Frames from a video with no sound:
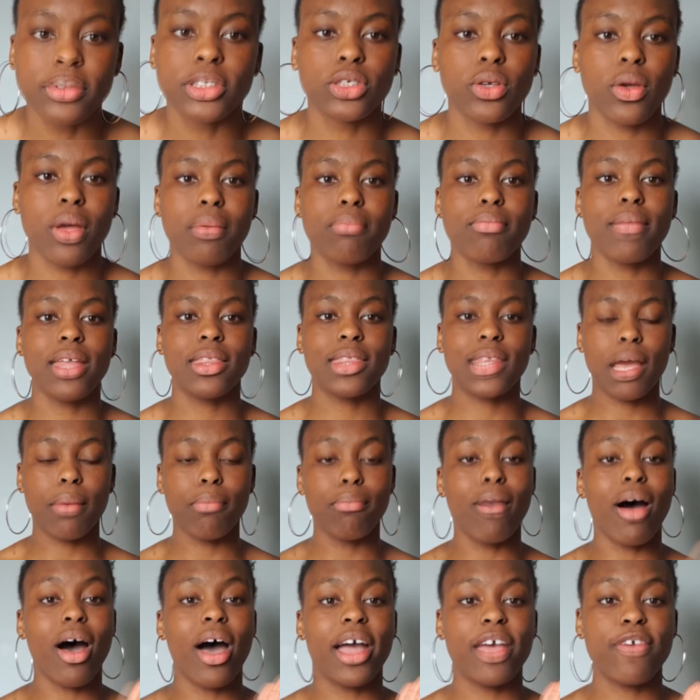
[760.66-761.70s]
So it meant that
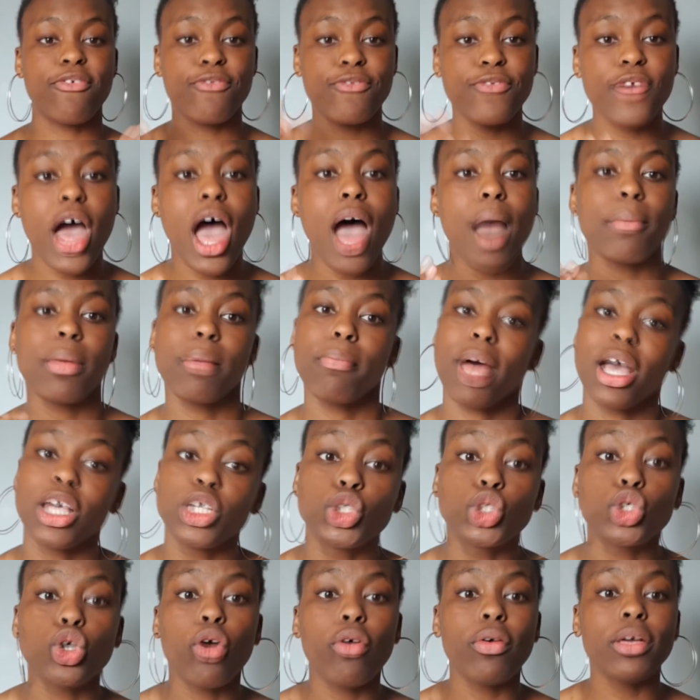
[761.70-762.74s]
my firm and my
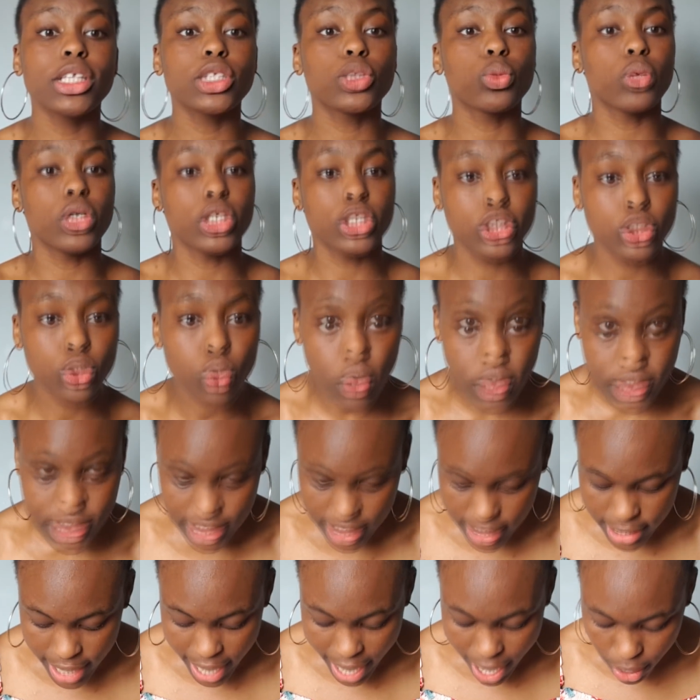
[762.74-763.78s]
insurance was
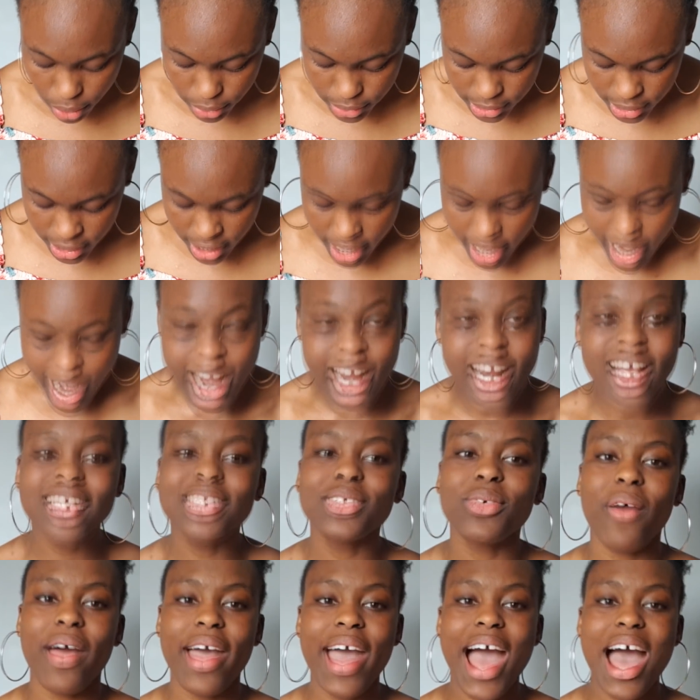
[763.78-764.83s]
sorted out, and I was
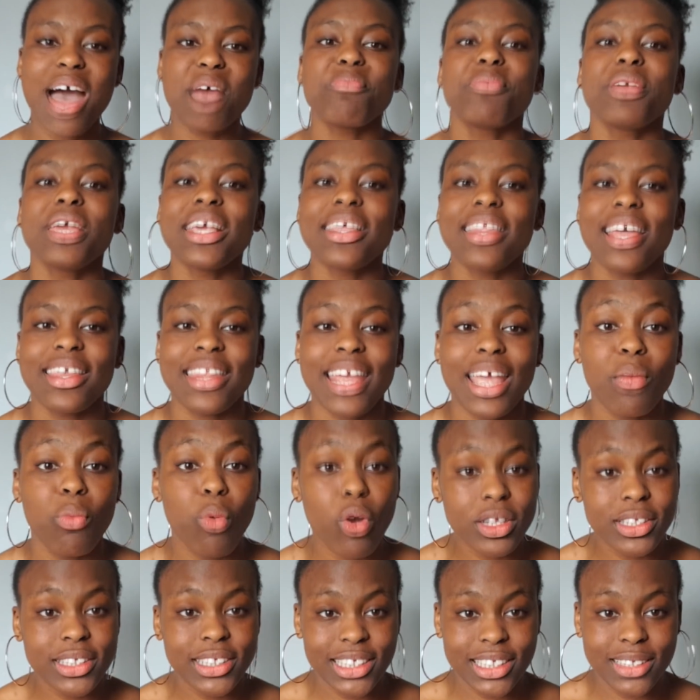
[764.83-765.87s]
quite happy that they
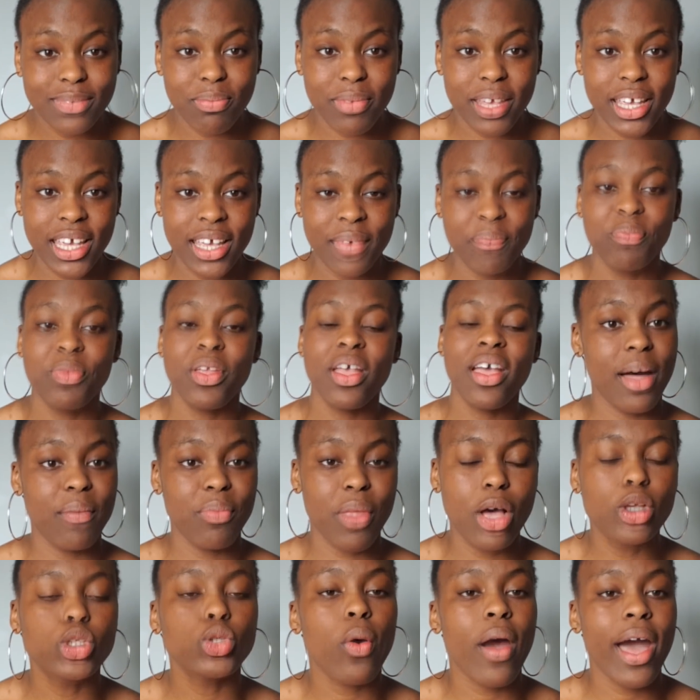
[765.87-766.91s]
wanted me.
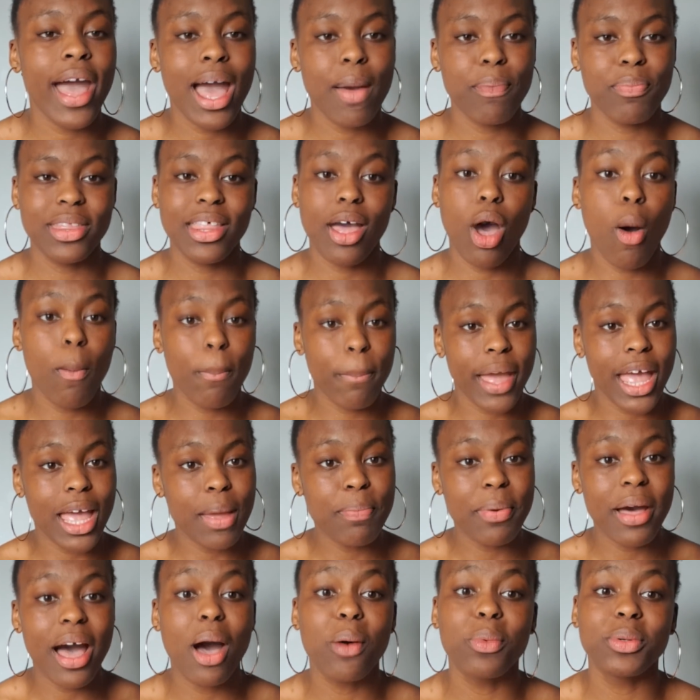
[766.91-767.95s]
I was quite happy that on
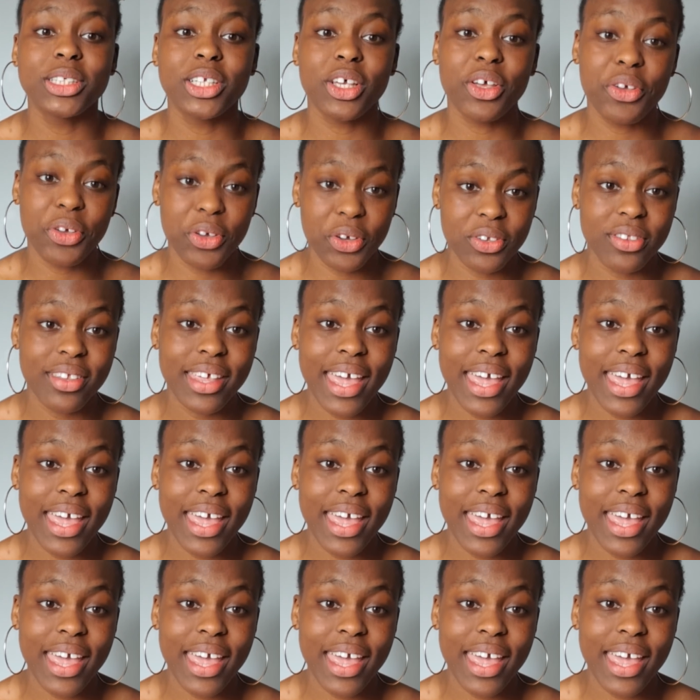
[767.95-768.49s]
paper I was a good